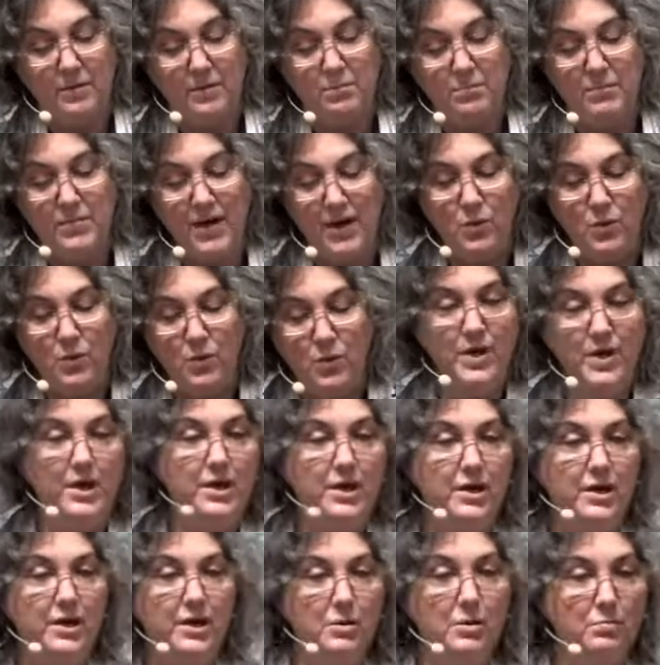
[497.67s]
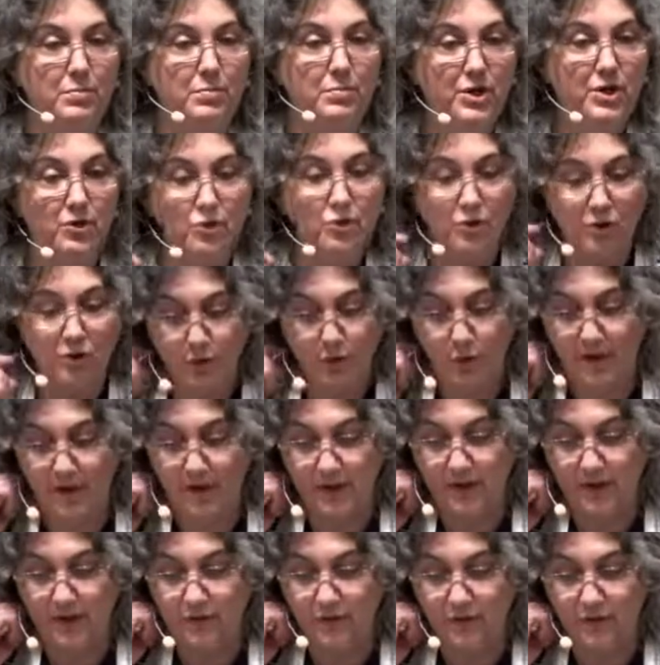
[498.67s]
May we be your
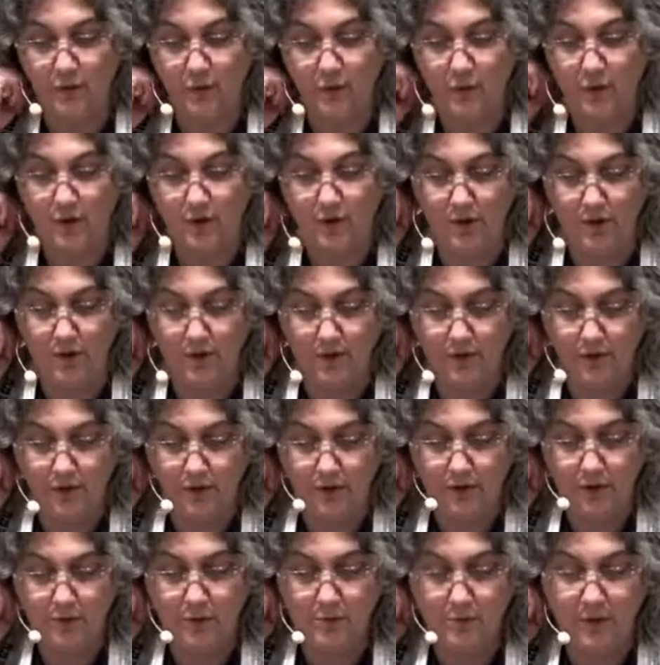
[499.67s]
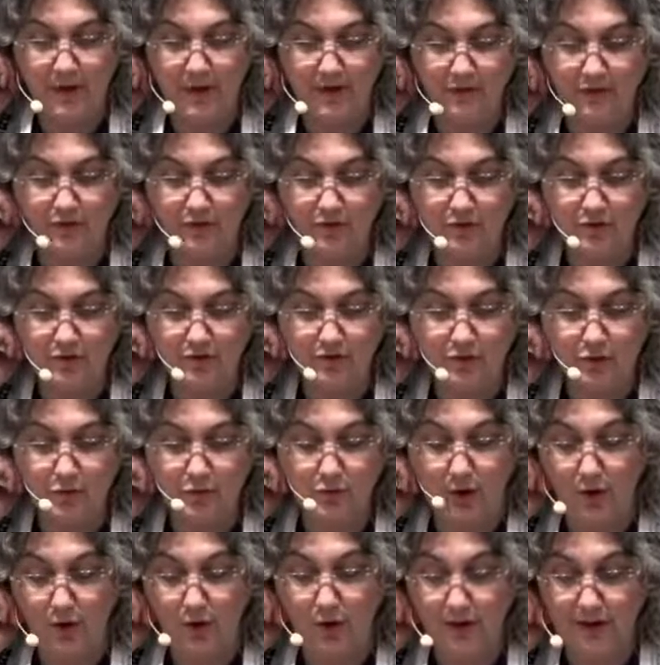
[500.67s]
witness to the world, your messenger to
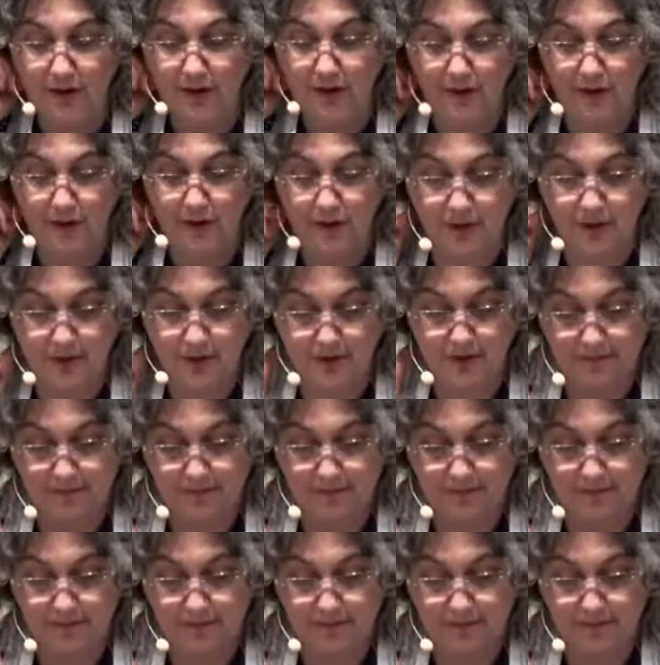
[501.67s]
all the earth.